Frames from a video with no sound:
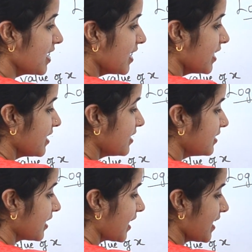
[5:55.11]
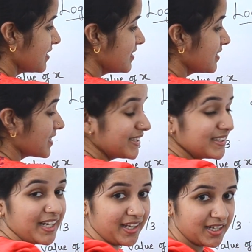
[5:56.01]
Here the case is
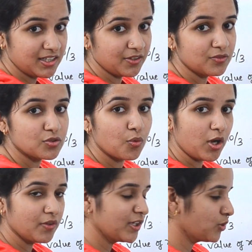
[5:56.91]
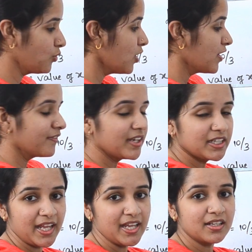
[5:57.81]
in negative, so what we do, we
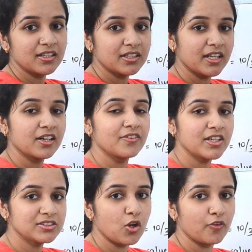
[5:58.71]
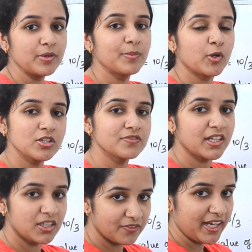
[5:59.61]
take the reversal of it because we are
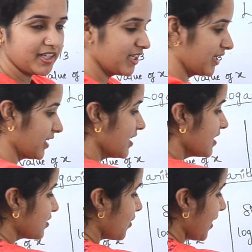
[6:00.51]
dividing it. So